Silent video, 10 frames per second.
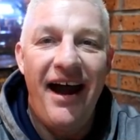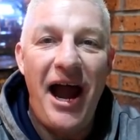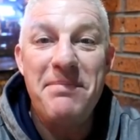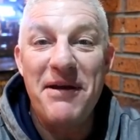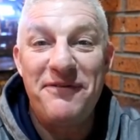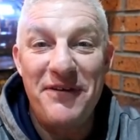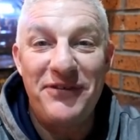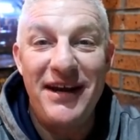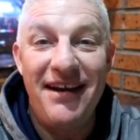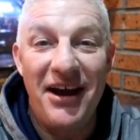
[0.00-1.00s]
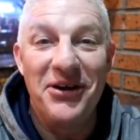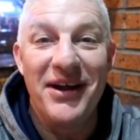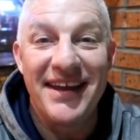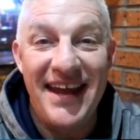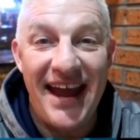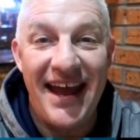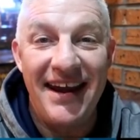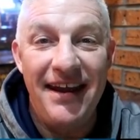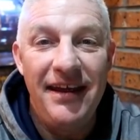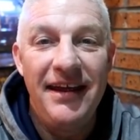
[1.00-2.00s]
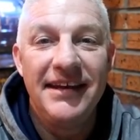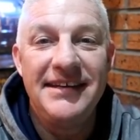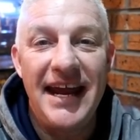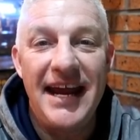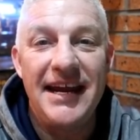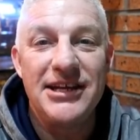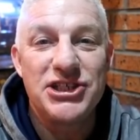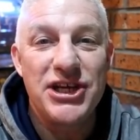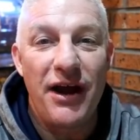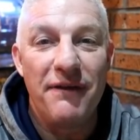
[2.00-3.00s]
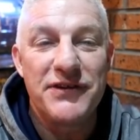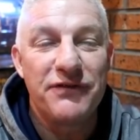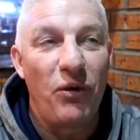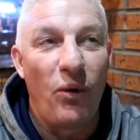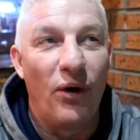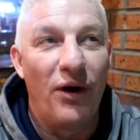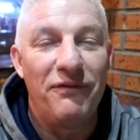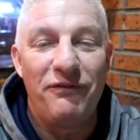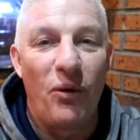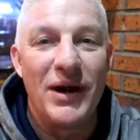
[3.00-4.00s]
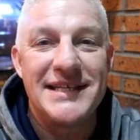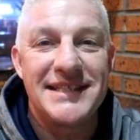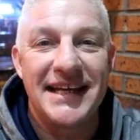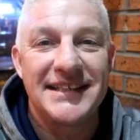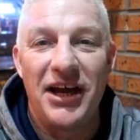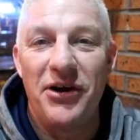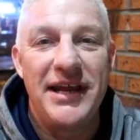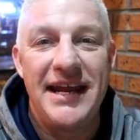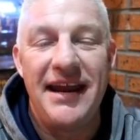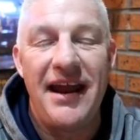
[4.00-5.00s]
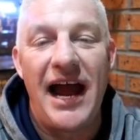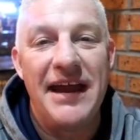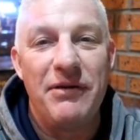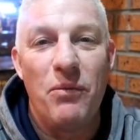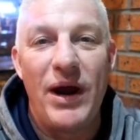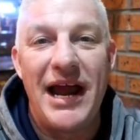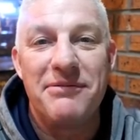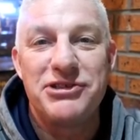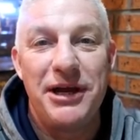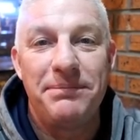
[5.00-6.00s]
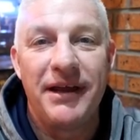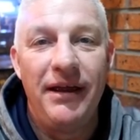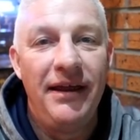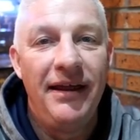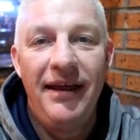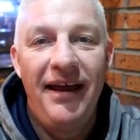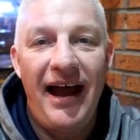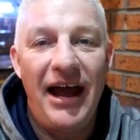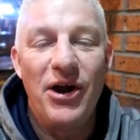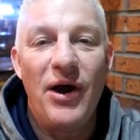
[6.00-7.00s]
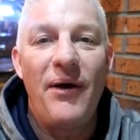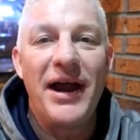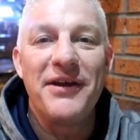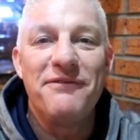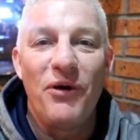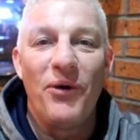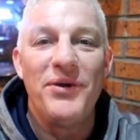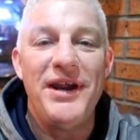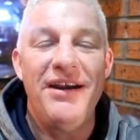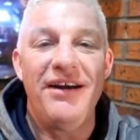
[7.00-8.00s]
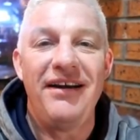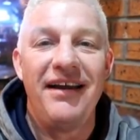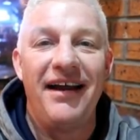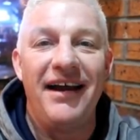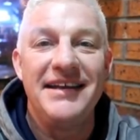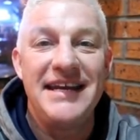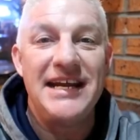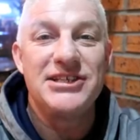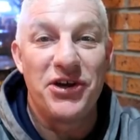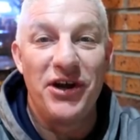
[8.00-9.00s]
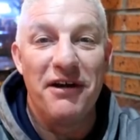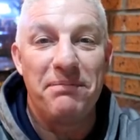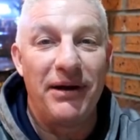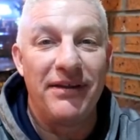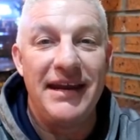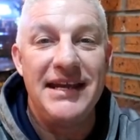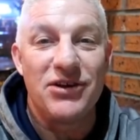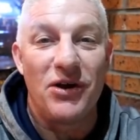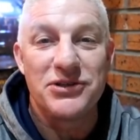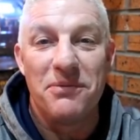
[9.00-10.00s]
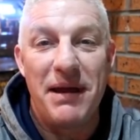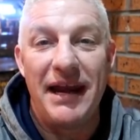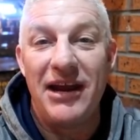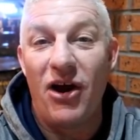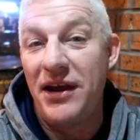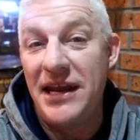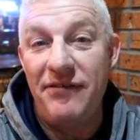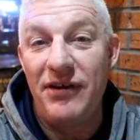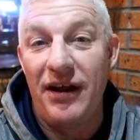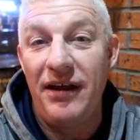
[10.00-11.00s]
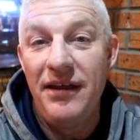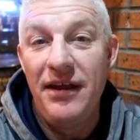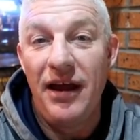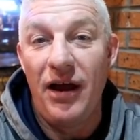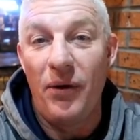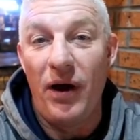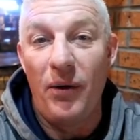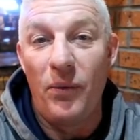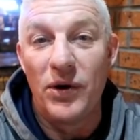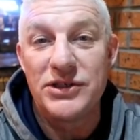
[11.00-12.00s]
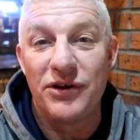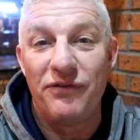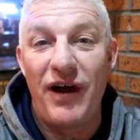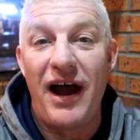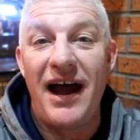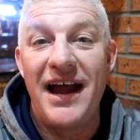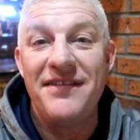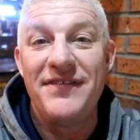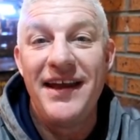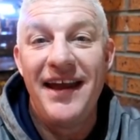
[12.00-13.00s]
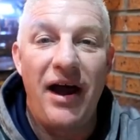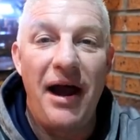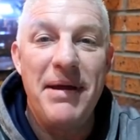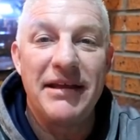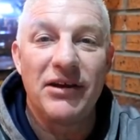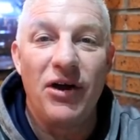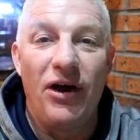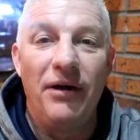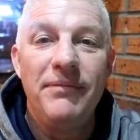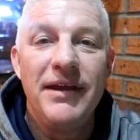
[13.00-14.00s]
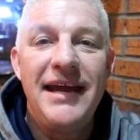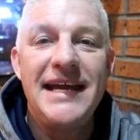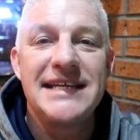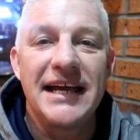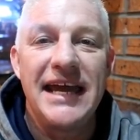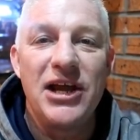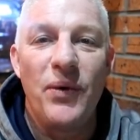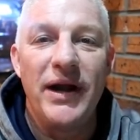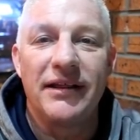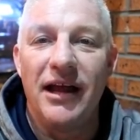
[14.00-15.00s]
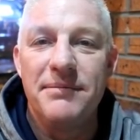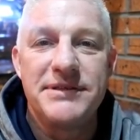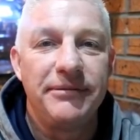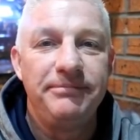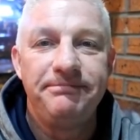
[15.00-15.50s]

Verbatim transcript: I bet fifteen hundred again. Dane shoves for forty-six hundred. He, I even way out chipped. I don't know how I could fold here. Uh, Dane's a good enough player that he's also betting on even a, a, a worser five. I make the call. He's got king, queen of clubs.